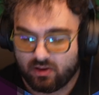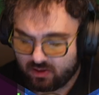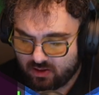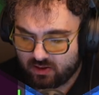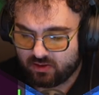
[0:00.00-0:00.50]

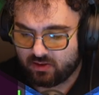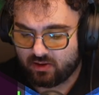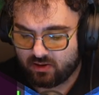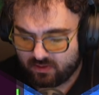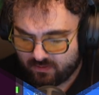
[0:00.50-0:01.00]
and
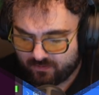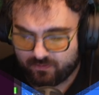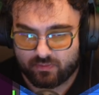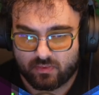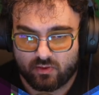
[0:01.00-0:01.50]
then
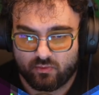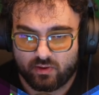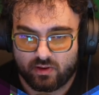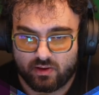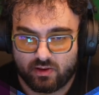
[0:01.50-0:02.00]

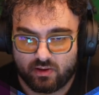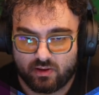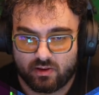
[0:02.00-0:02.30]
we